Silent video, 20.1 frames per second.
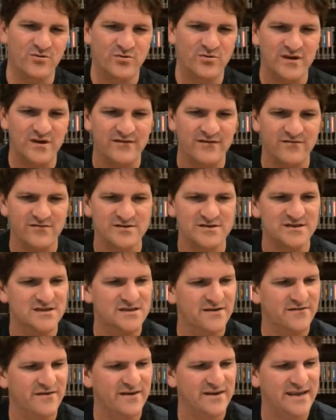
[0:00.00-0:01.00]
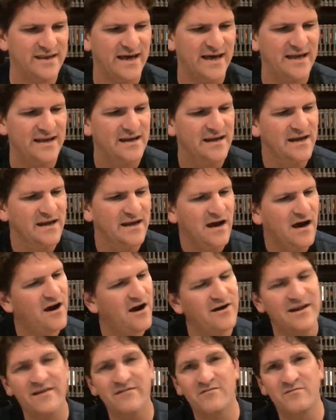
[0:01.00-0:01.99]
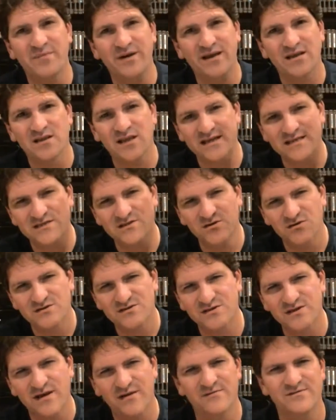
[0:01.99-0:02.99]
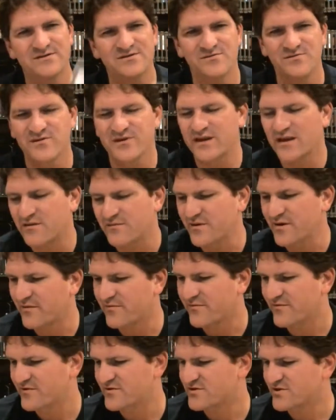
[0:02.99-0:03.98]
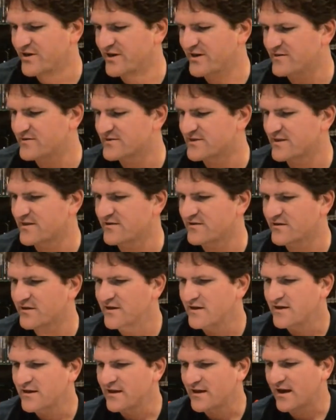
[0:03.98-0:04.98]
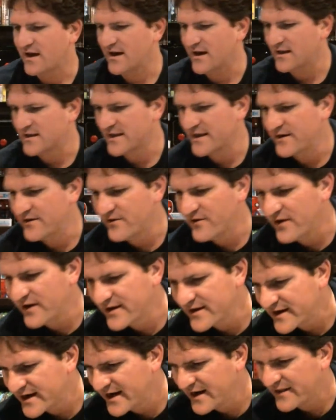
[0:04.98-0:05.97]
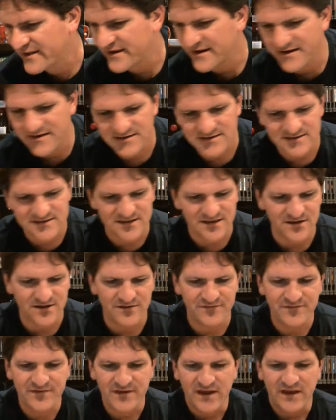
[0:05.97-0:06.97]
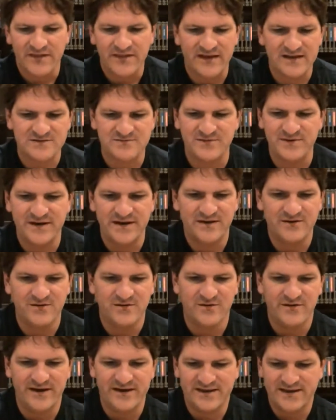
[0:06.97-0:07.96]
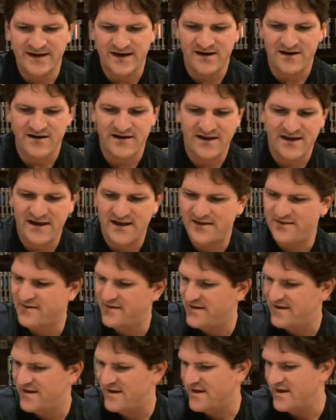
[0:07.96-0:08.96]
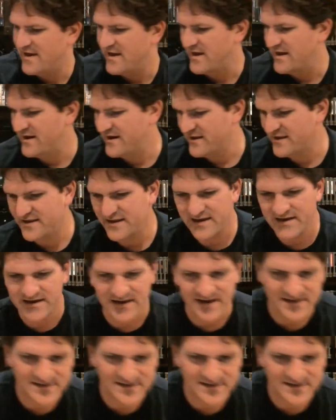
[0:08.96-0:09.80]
your own levels and stuff like that. I already have it in my collection though, so that one's really going to be up for trade or sale later on kind of thing. So that's pretty cool right there. And then the